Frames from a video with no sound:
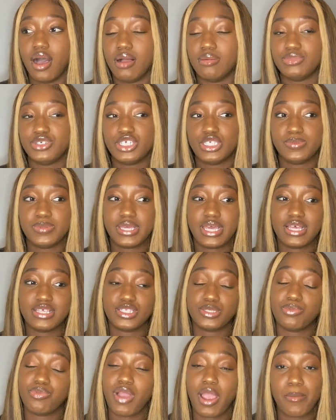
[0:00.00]
just because
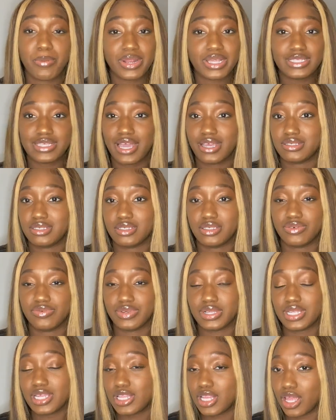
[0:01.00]
the property taxes are
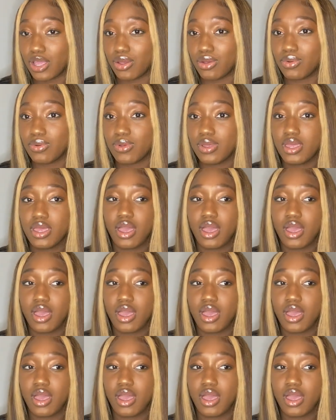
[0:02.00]
really low.